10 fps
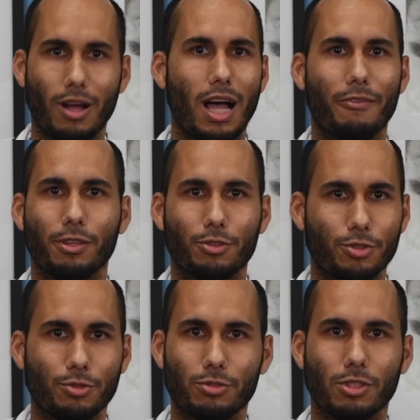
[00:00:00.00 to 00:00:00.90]
having
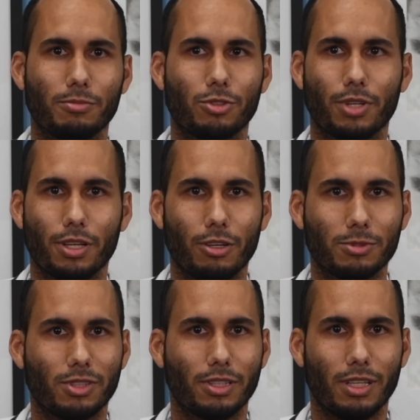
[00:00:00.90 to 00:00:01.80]
to jump through any hoops
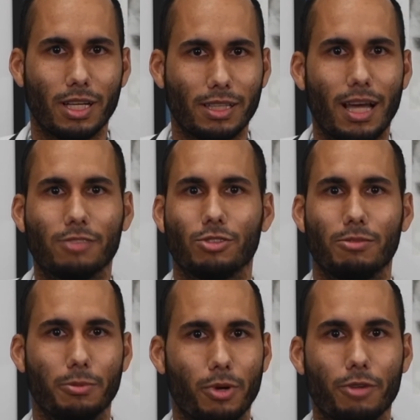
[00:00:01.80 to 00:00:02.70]
or anything like that. So
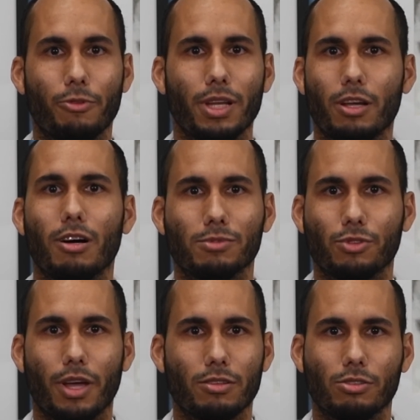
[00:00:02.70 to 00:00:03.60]
everybody really comes
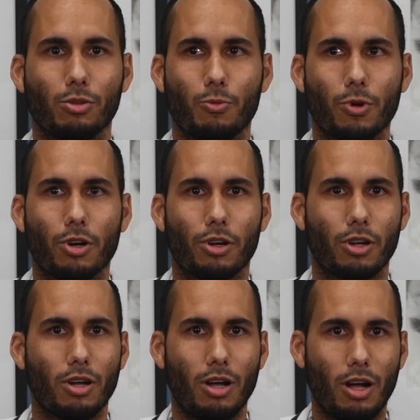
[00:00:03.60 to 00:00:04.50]
together to work
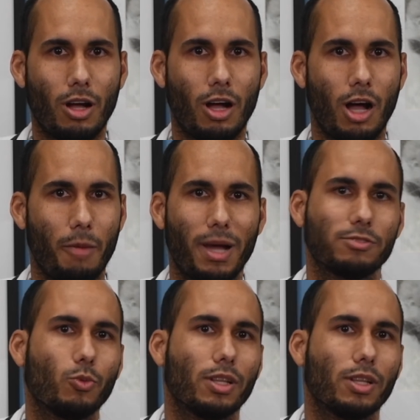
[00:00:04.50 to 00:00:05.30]
as one